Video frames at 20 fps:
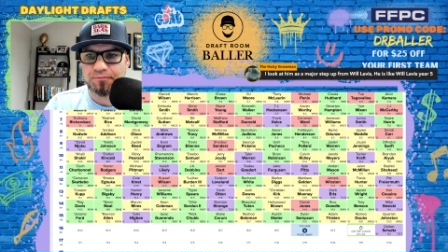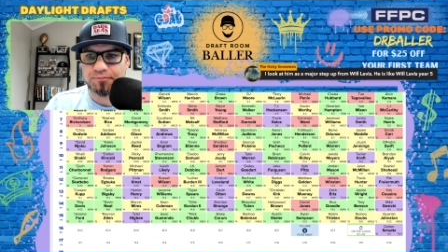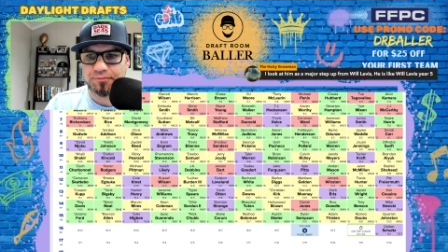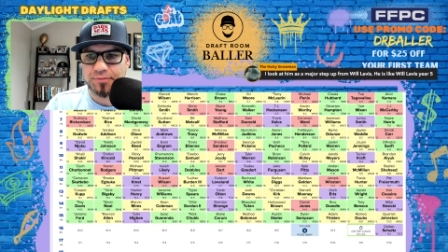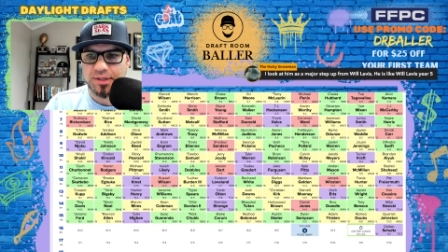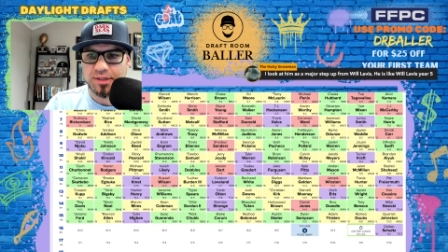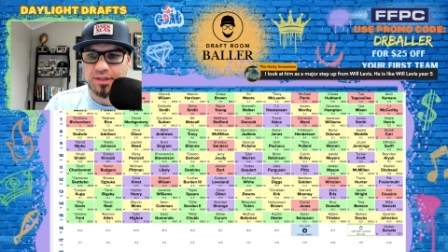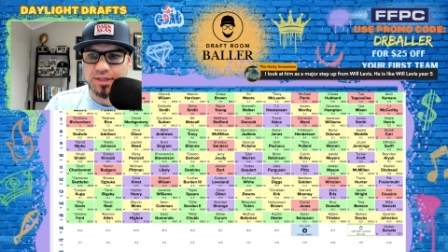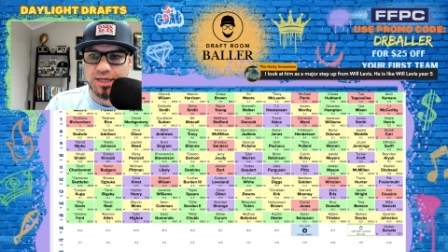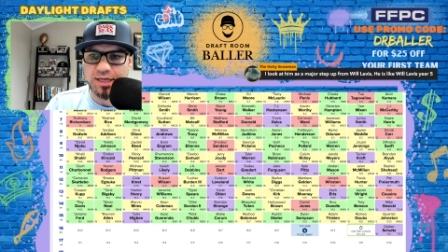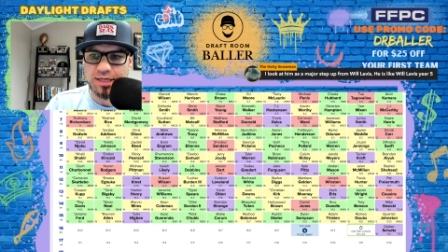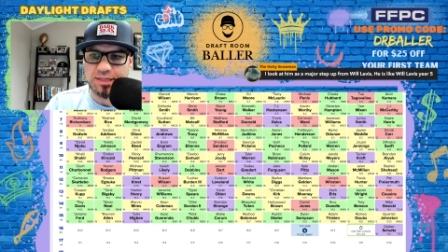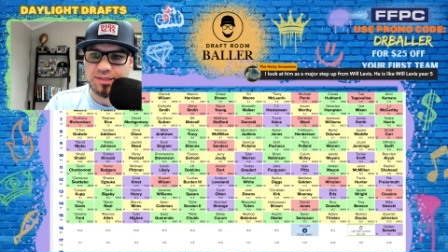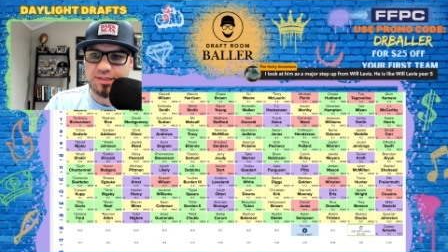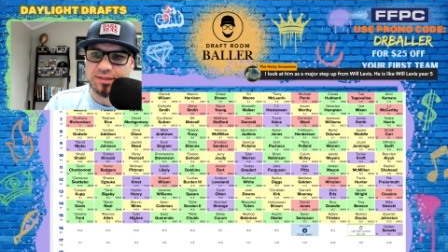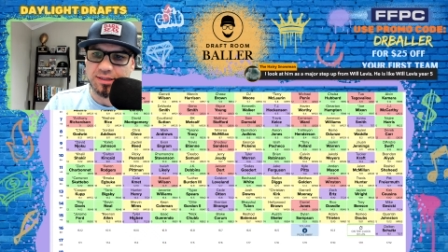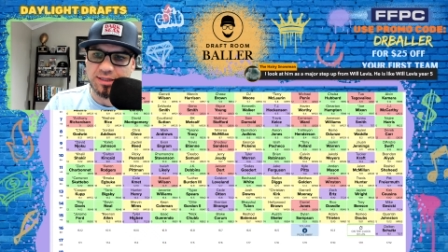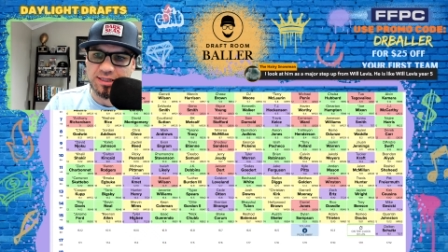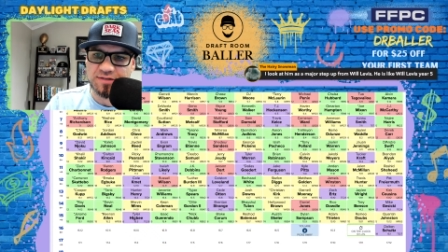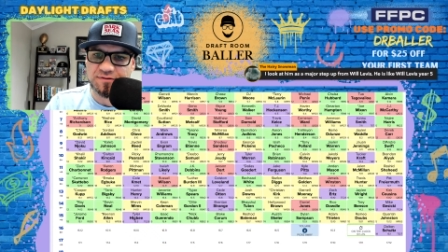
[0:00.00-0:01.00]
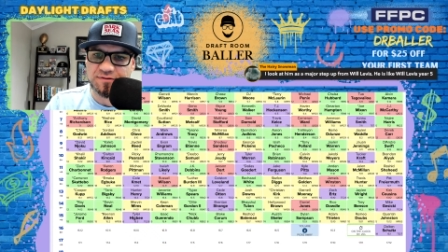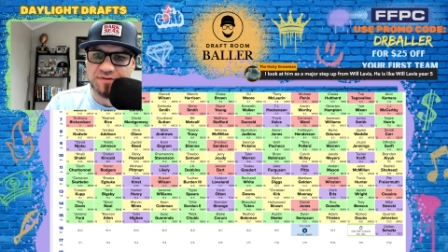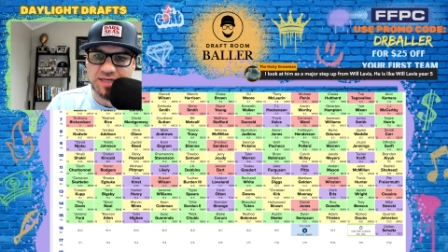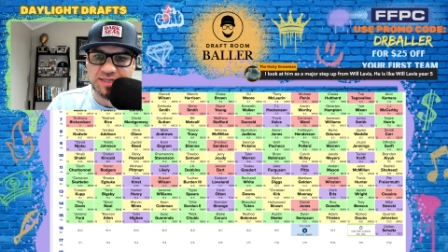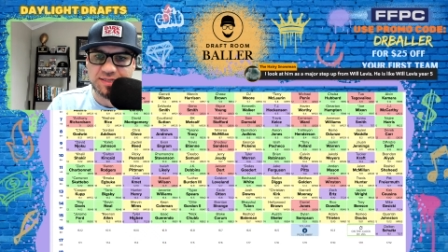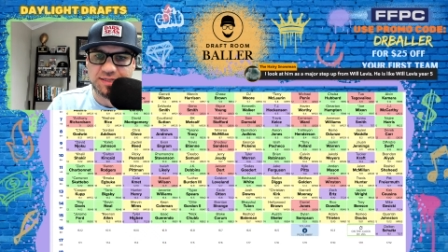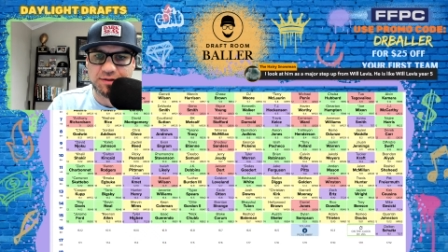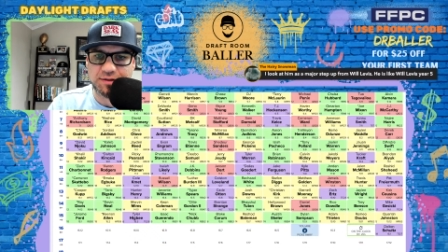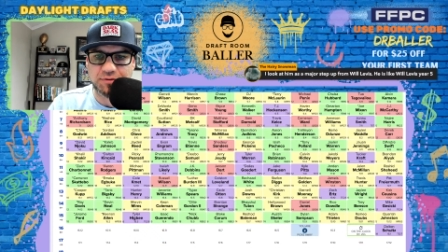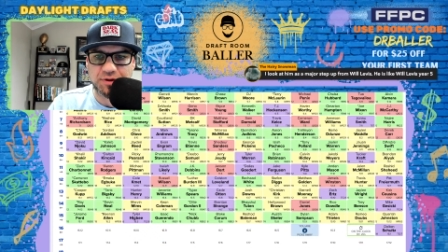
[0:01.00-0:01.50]
Because let's
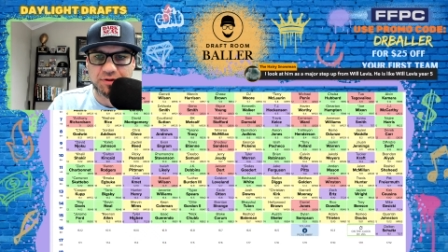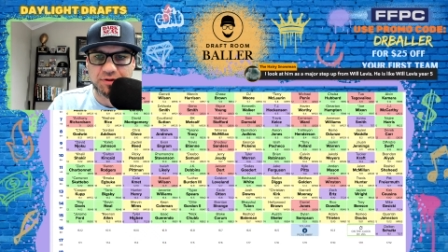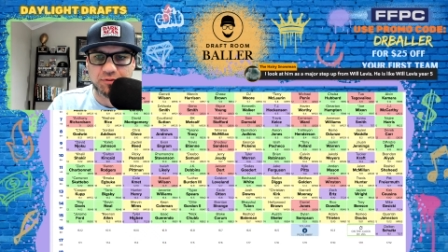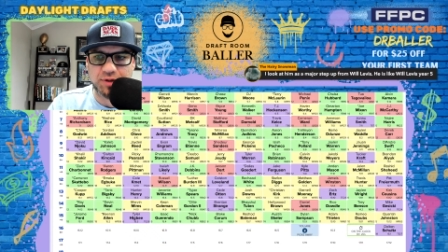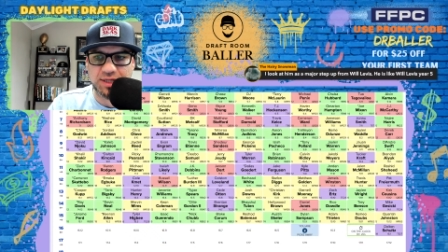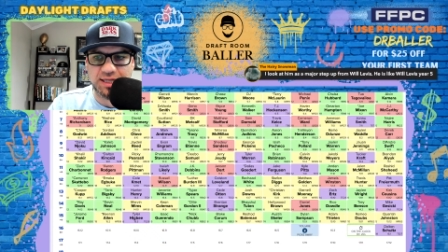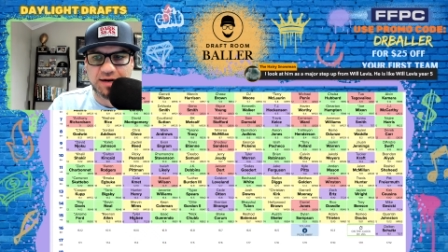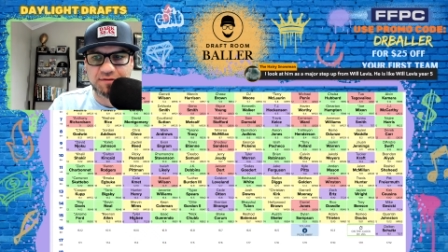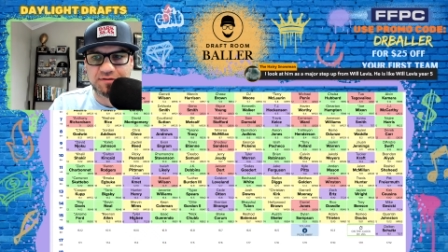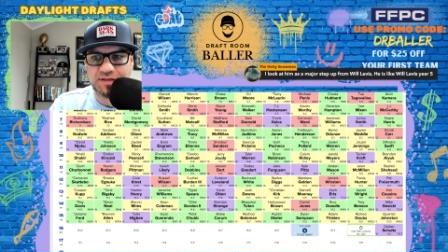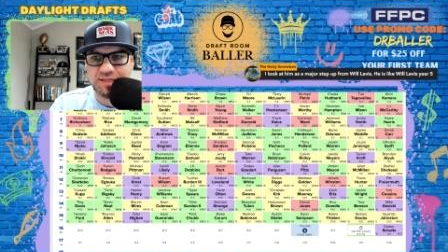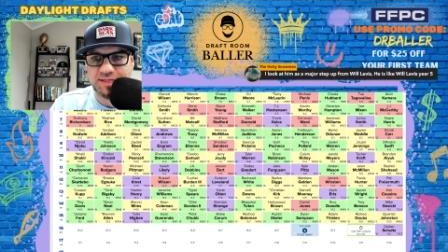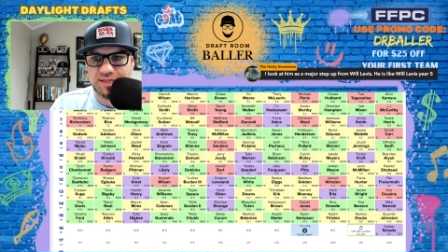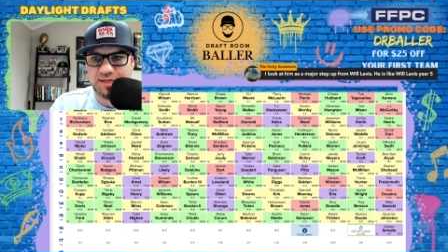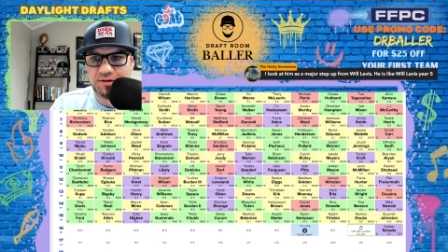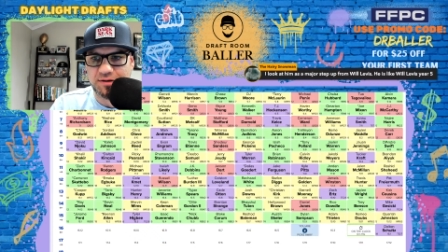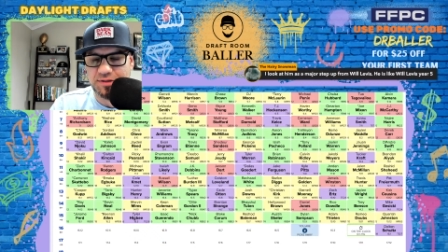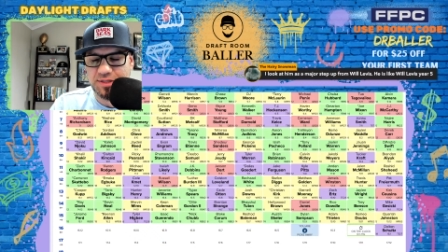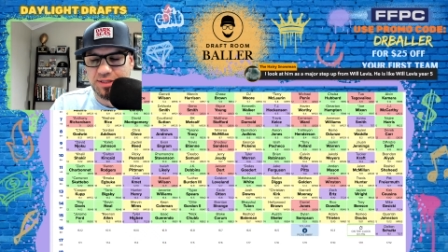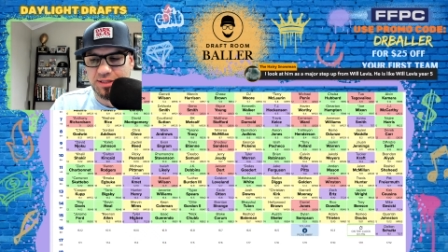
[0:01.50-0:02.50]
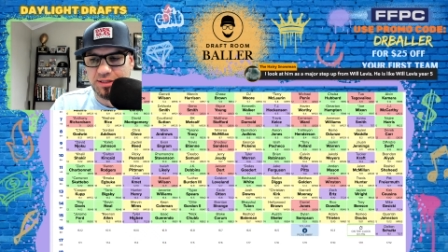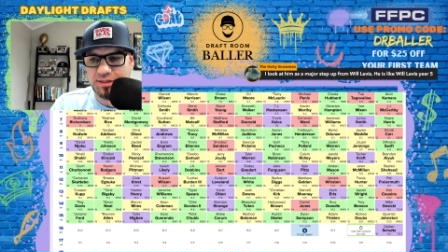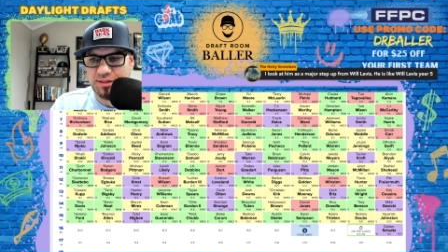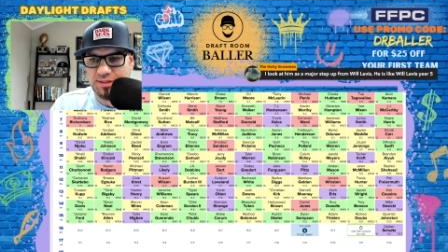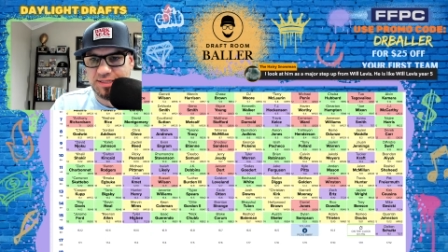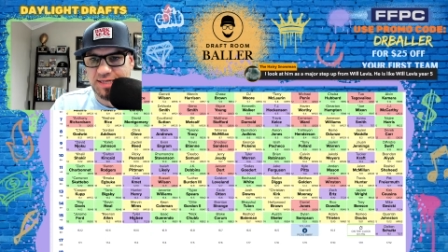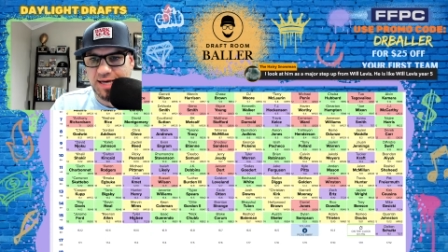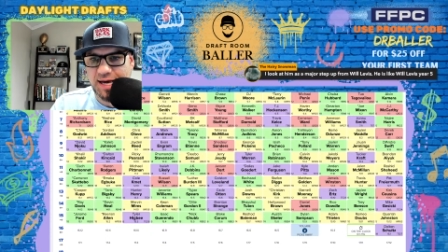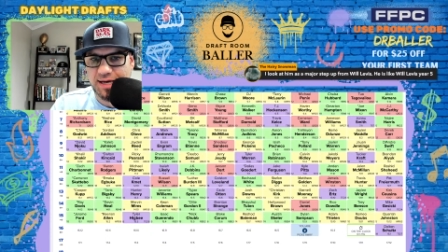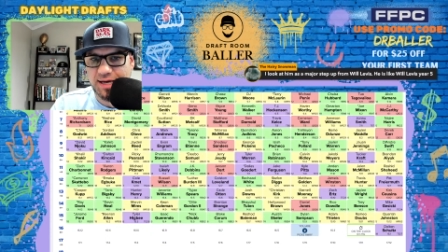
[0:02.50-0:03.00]
face it, with Will Levis there, it was a little
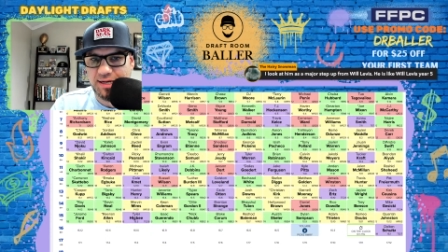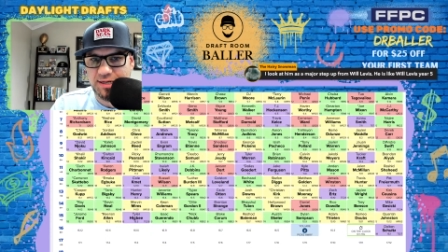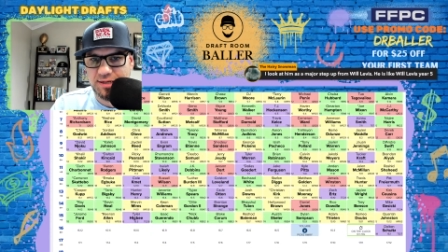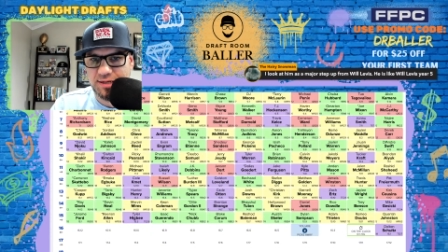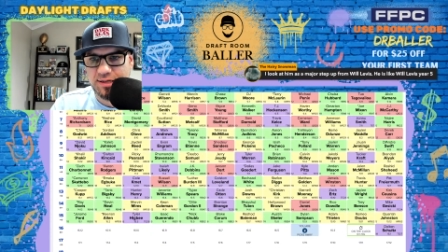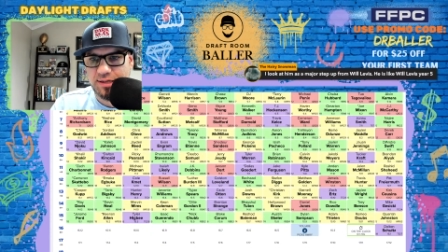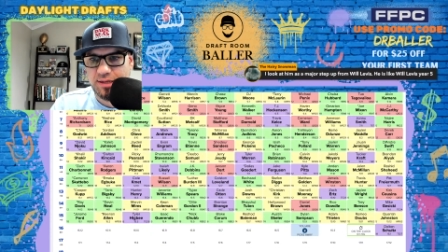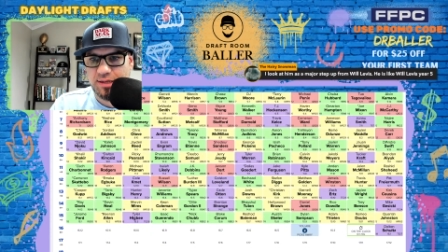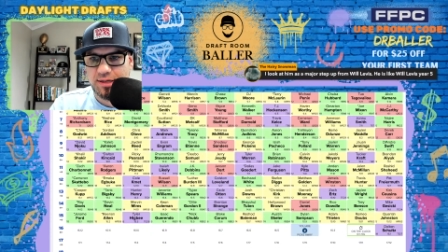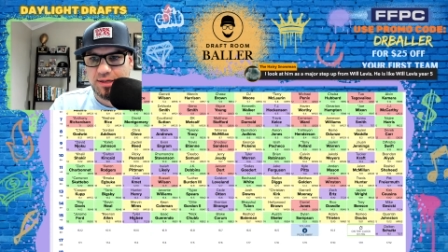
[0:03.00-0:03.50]
sad.